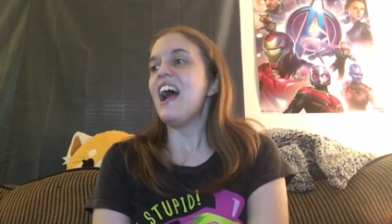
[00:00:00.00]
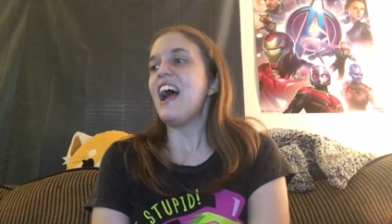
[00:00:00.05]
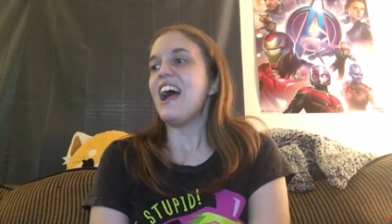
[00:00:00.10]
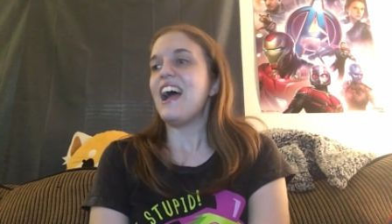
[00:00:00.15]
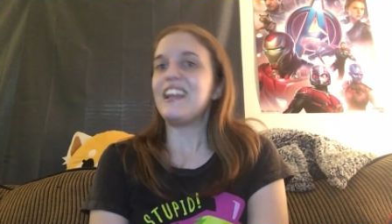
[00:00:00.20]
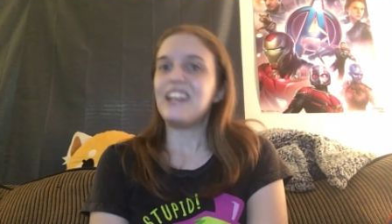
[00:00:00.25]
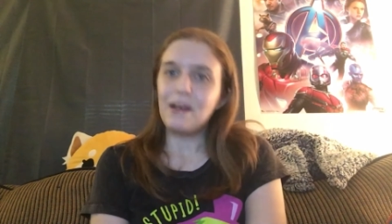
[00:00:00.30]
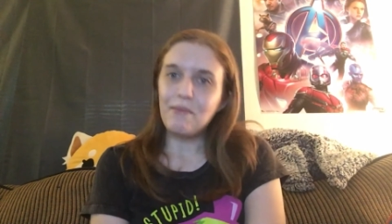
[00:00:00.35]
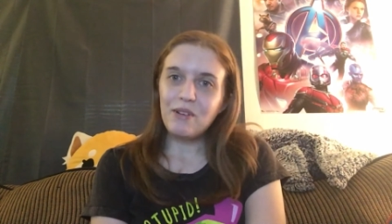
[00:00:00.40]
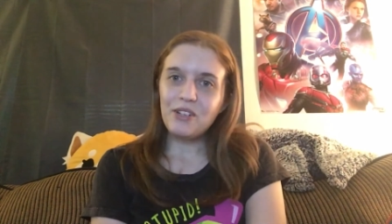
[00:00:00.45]

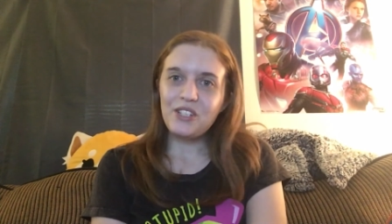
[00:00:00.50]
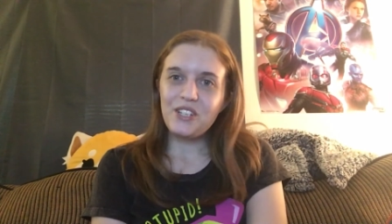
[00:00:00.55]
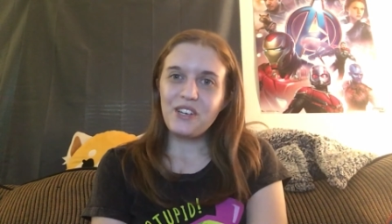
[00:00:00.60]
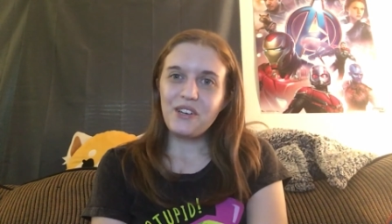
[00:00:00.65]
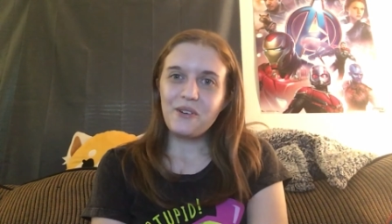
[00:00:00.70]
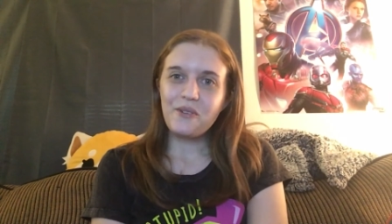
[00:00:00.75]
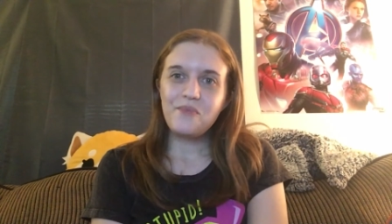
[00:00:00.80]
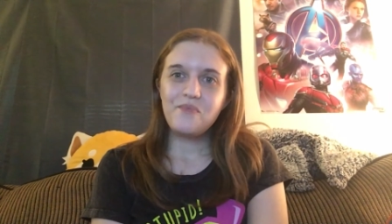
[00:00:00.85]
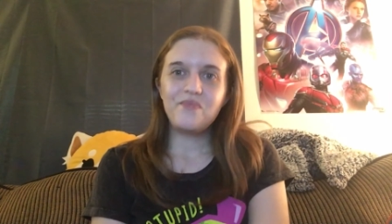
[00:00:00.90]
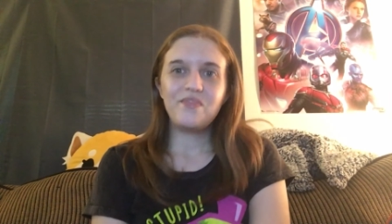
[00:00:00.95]
and number
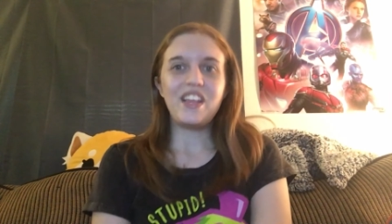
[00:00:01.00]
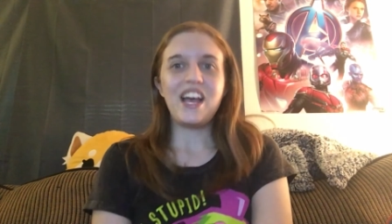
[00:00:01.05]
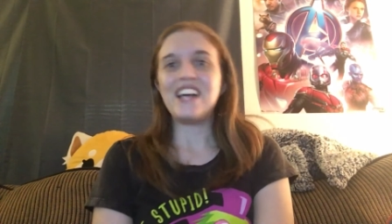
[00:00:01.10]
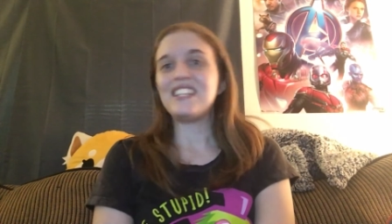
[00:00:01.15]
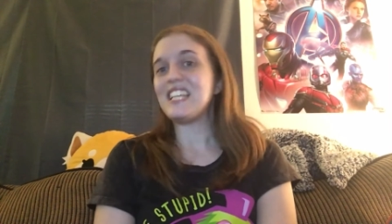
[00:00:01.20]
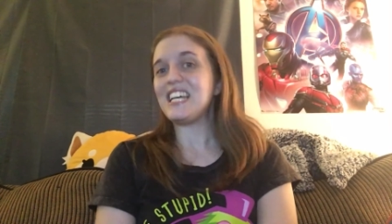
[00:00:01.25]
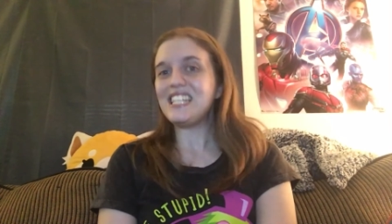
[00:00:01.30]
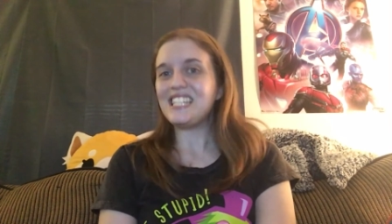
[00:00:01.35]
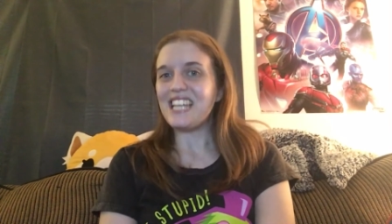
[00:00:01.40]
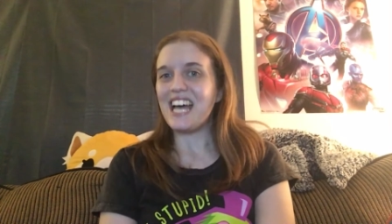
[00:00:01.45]
two, as
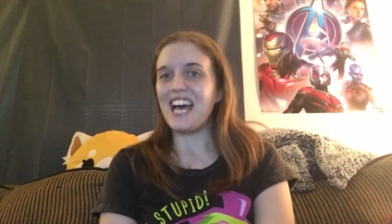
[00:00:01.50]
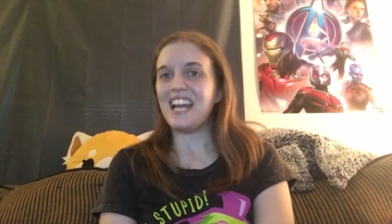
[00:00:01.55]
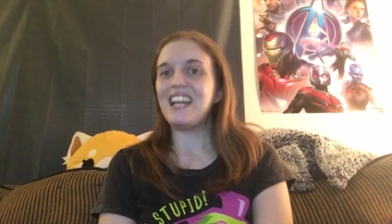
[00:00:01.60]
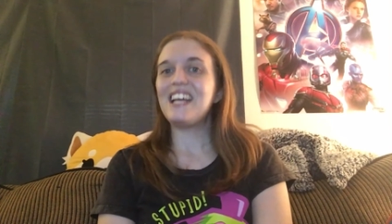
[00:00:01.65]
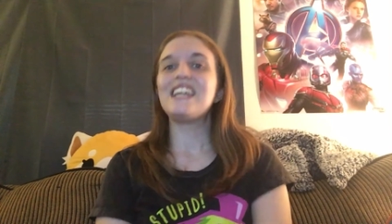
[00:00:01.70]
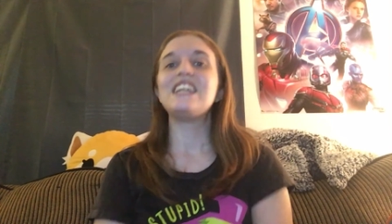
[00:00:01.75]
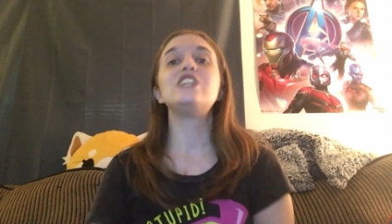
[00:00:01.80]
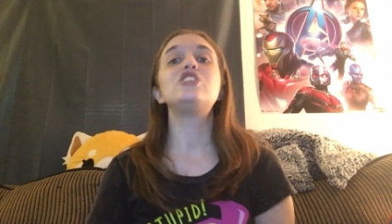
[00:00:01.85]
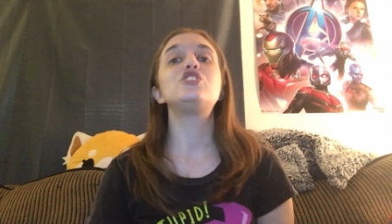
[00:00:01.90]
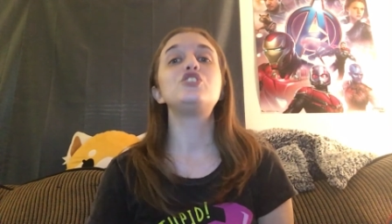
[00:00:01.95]
I said,
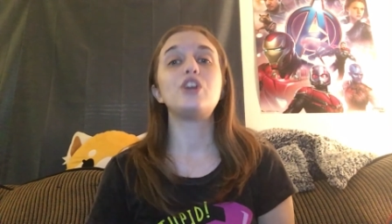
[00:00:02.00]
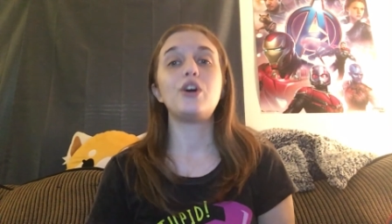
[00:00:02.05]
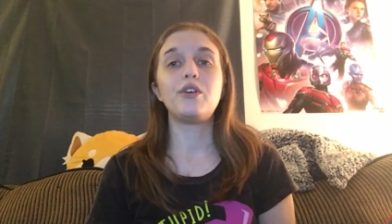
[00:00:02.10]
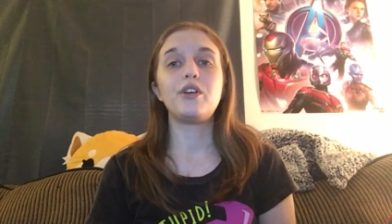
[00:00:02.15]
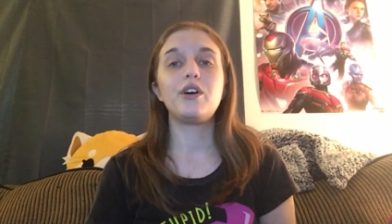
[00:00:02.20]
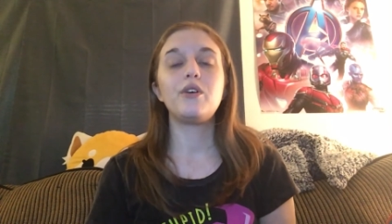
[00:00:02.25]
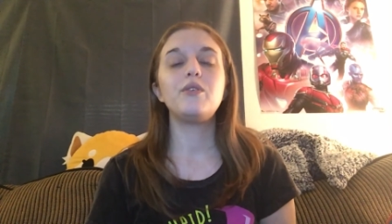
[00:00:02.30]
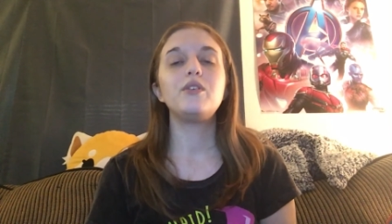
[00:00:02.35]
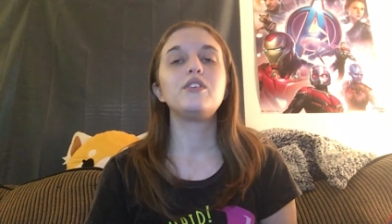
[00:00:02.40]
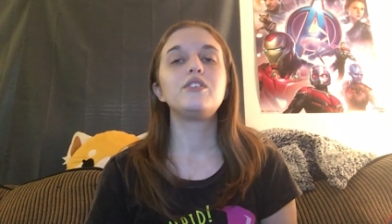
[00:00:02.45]
is
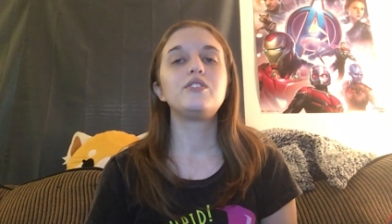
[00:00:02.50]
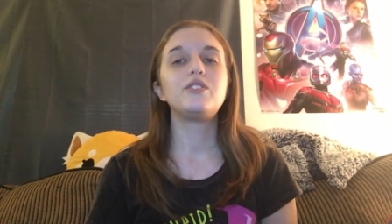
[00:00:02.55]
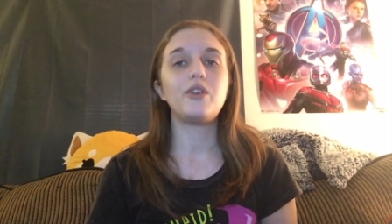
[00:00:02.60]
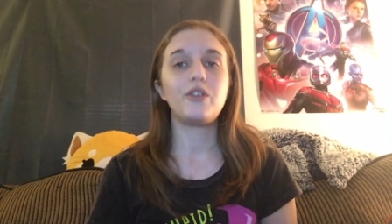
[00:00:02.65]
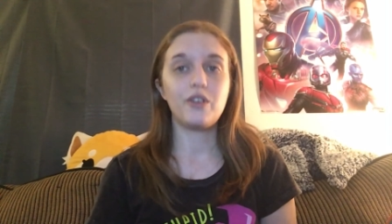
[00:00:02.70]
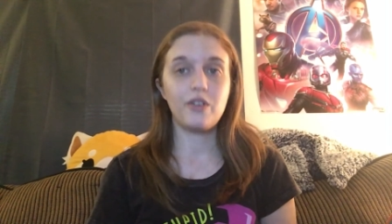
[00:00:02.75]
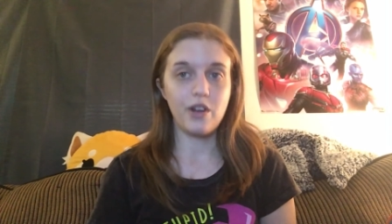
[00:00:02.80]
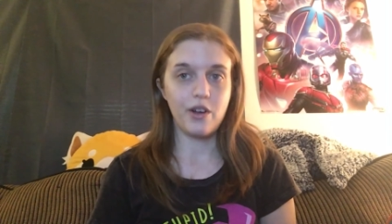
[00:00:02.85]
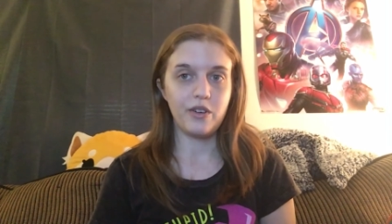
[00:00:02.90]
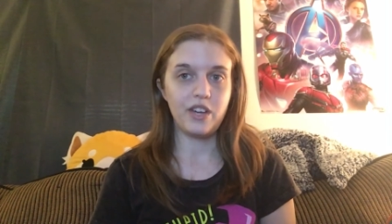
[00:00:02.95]
Shoto
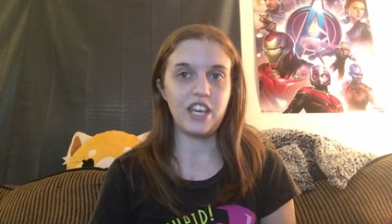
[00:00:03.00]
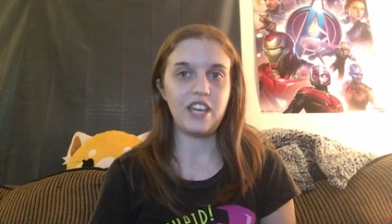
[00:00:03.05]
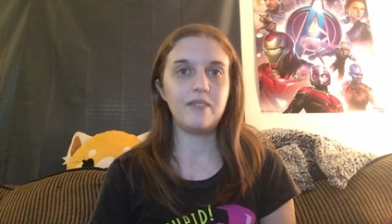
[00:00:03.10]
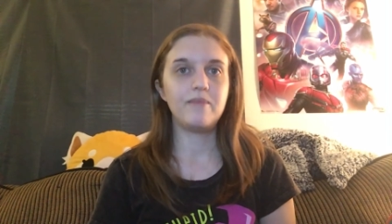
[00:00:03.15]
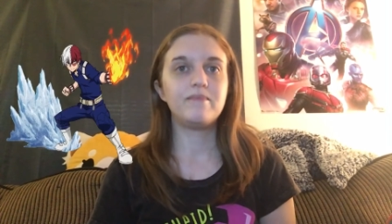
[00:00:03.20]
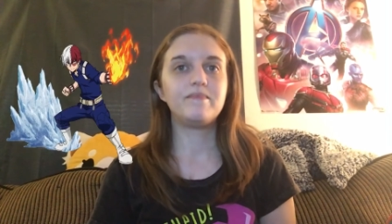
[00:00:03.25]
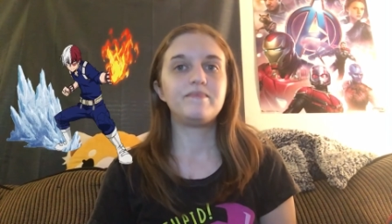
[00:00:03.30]
Todoroki.